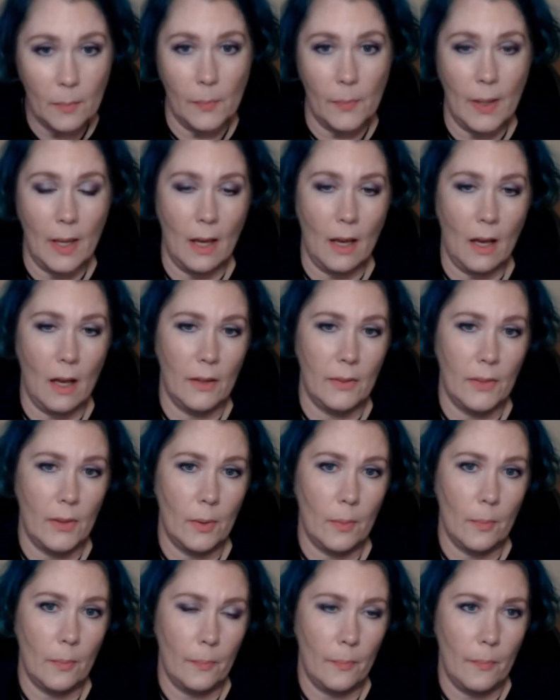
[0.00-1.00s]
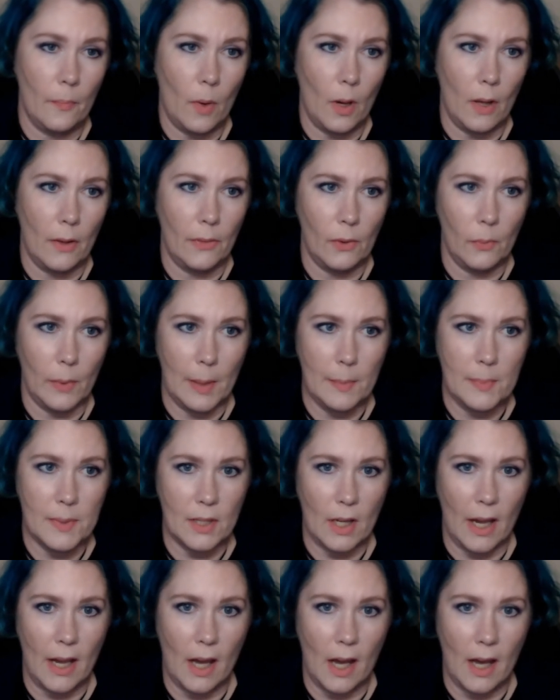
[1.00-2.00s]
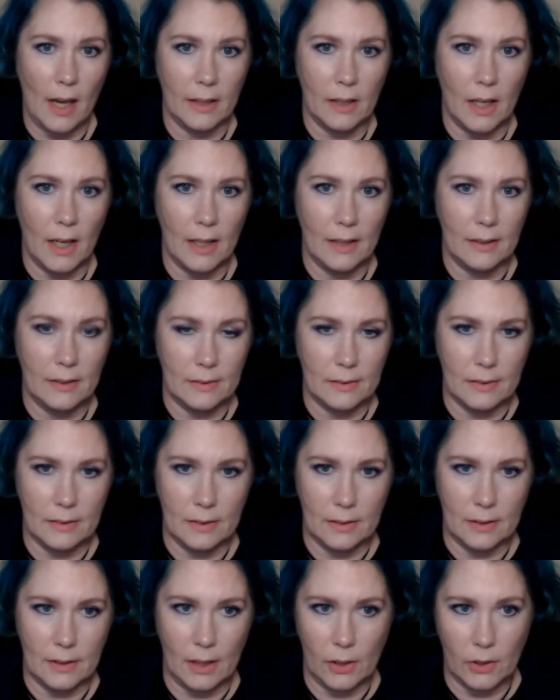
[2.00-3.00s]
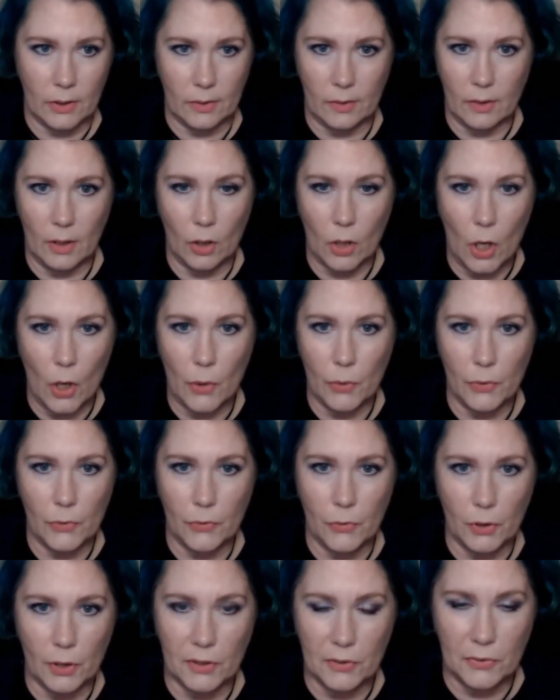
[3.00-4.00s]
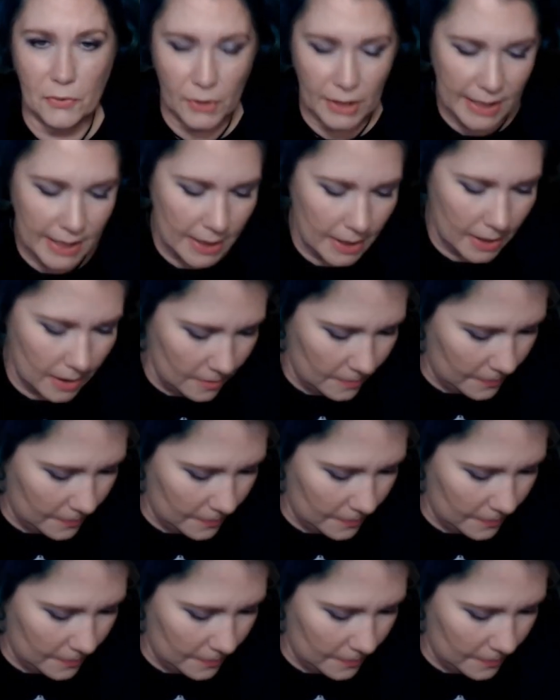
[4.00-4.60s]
on their website, I got a code for a free